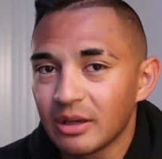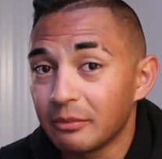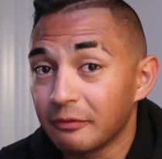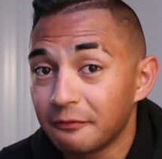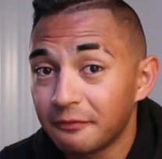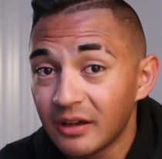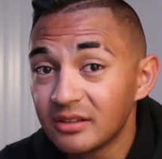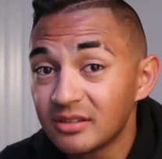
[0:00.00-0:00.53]
I've
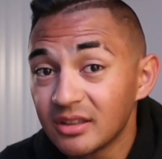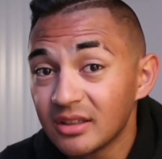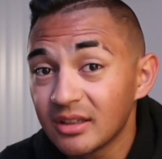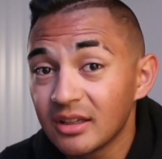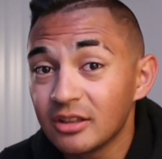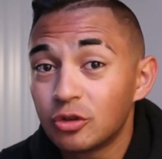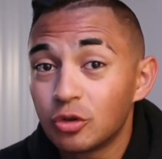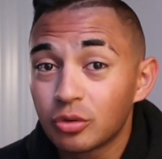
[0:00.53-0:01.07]
been facing
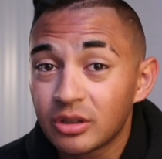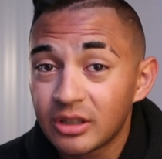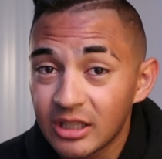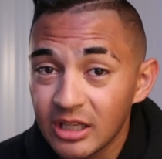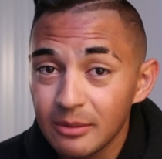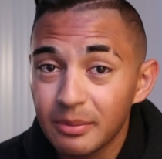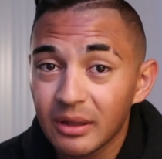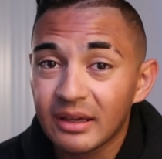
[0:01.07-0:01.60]
is to
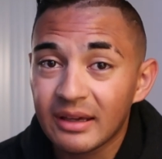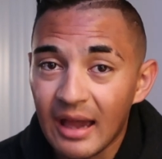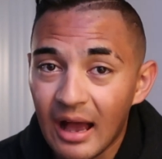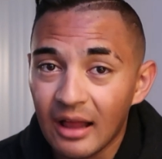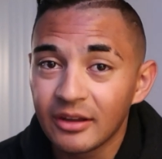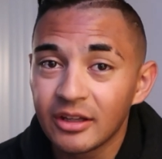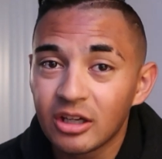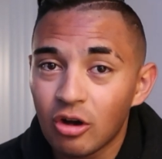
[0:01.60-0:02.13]
keep
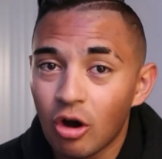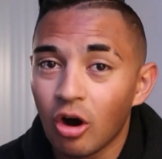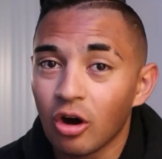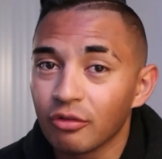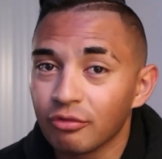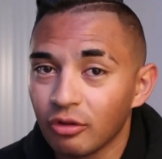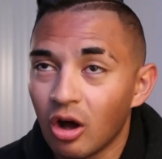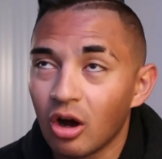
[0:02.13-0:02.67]

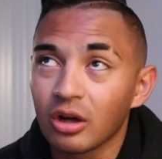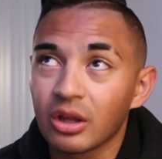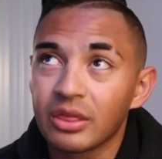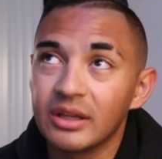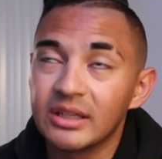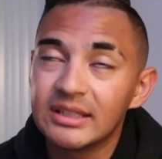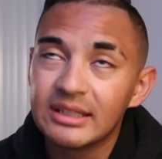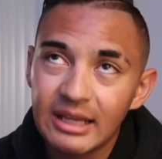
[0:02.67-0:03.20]
CaliCar Vlog
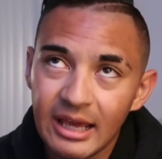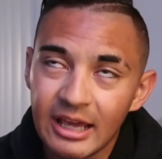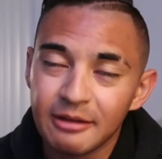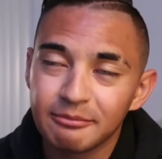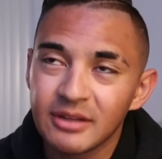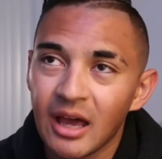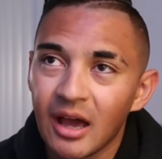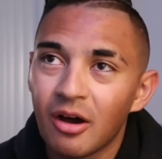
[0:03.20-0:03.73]
the
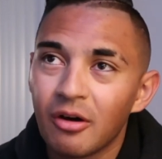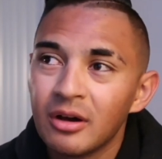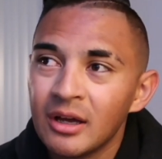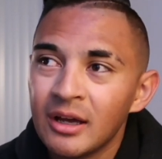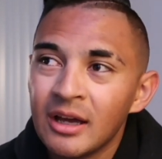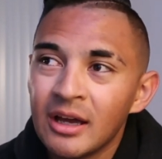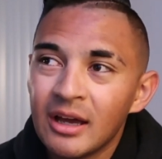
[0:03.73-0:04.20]
name. Now,